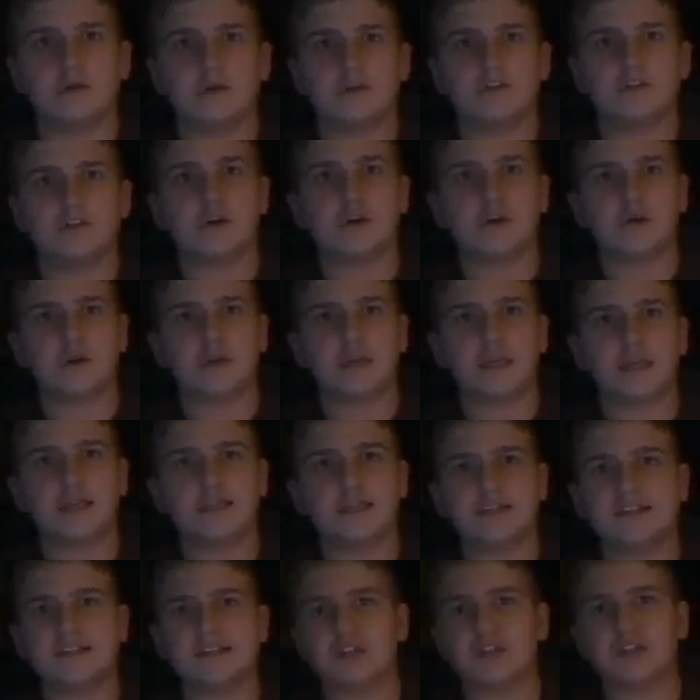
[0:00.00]
So he and
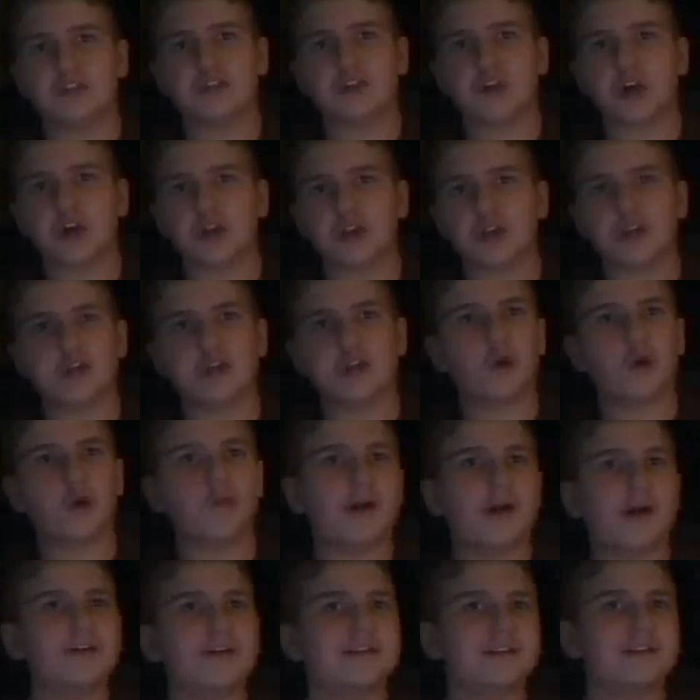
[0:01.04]
his son Charlie go
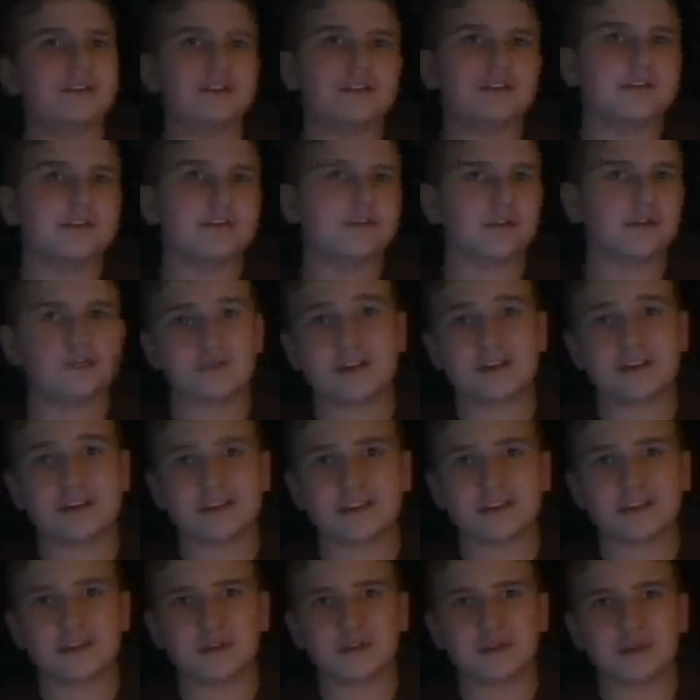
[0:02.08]
around and deliver the rest
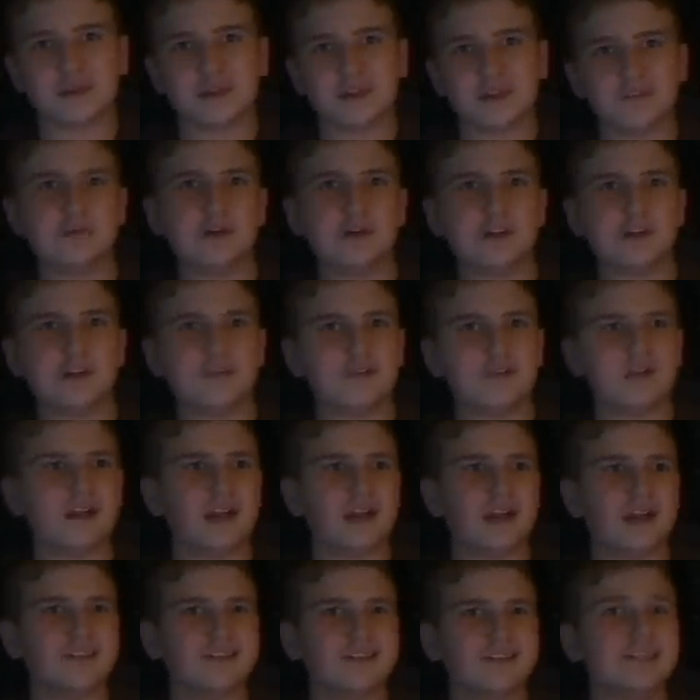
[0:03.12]
of the toys when he
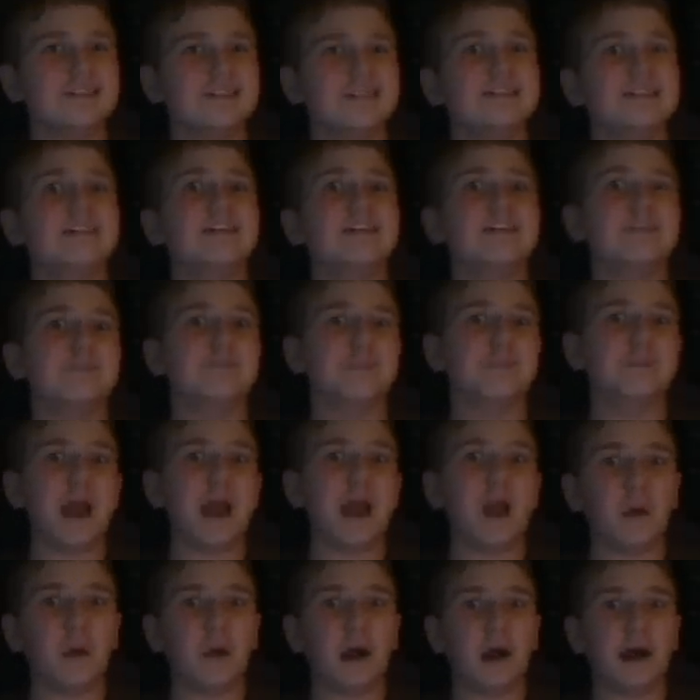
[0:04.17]
realizes, from
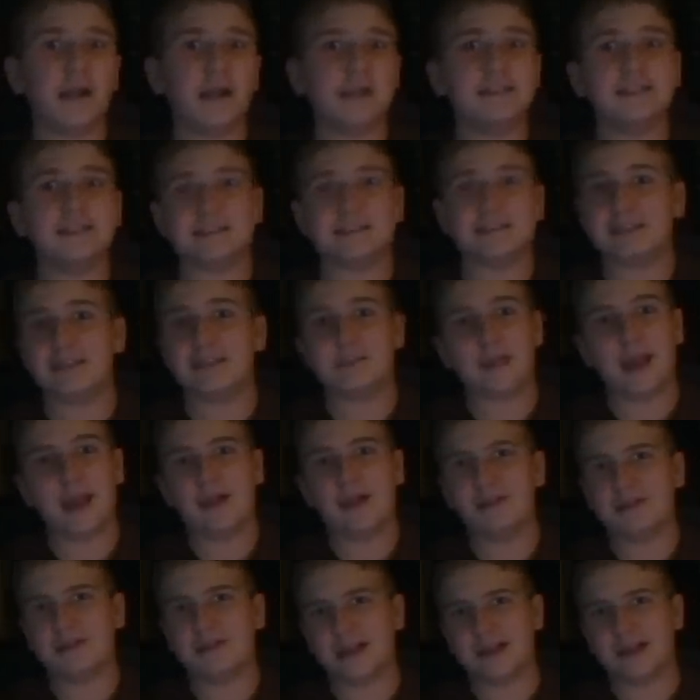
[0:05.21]
now on, Tim
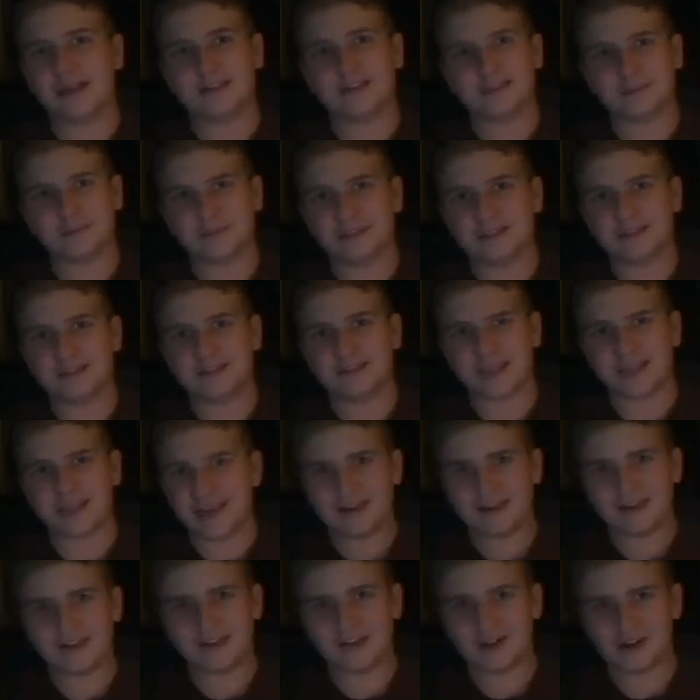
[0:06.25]
Allen has to be
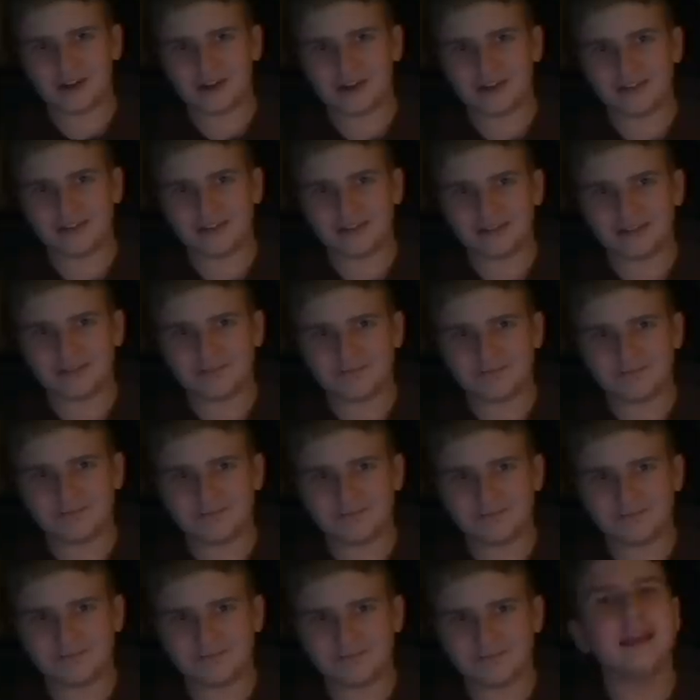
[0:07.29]
Santa Claus.
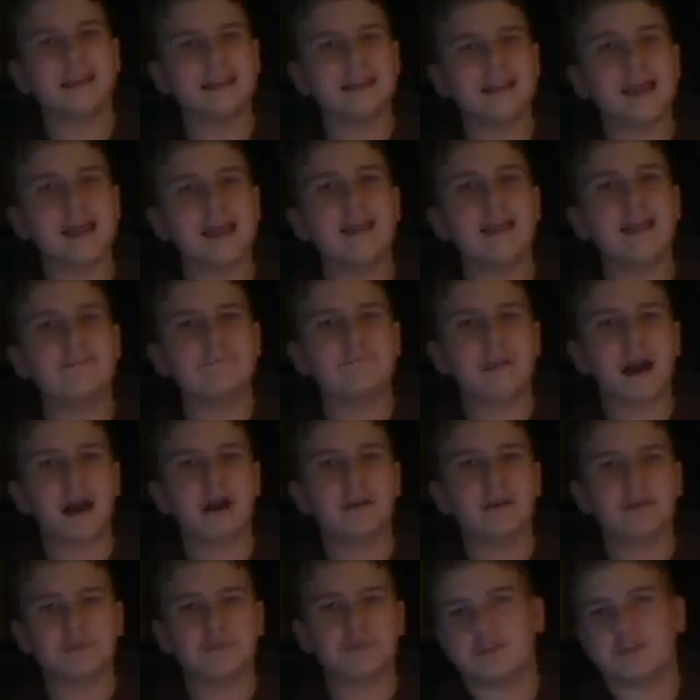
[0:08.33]
And that
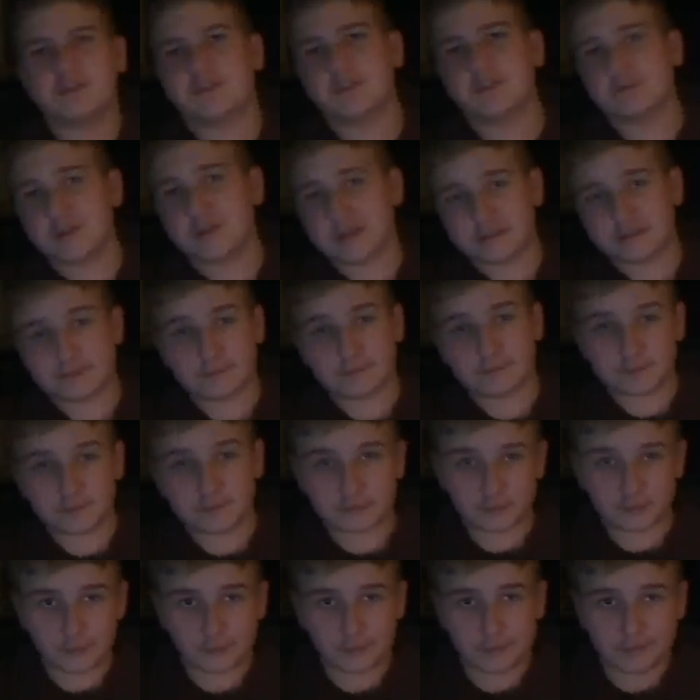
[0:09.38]
follows the rest of the
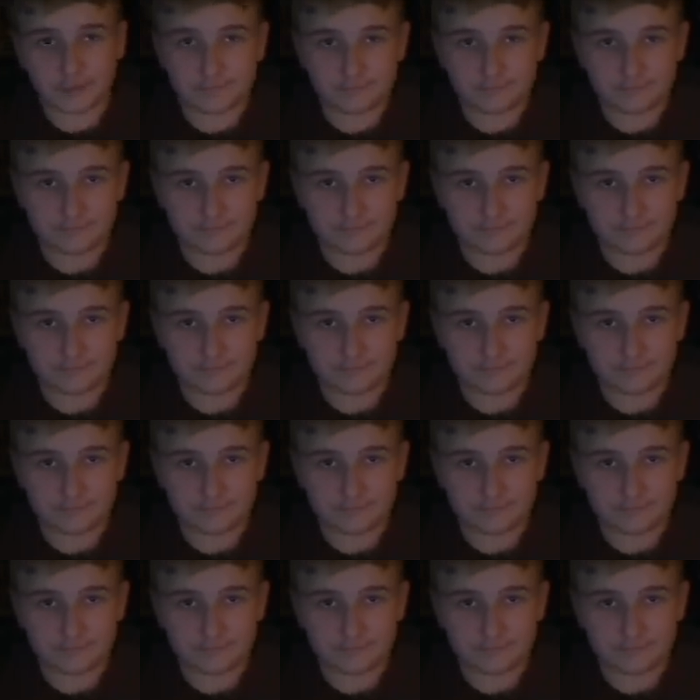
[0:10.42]
story.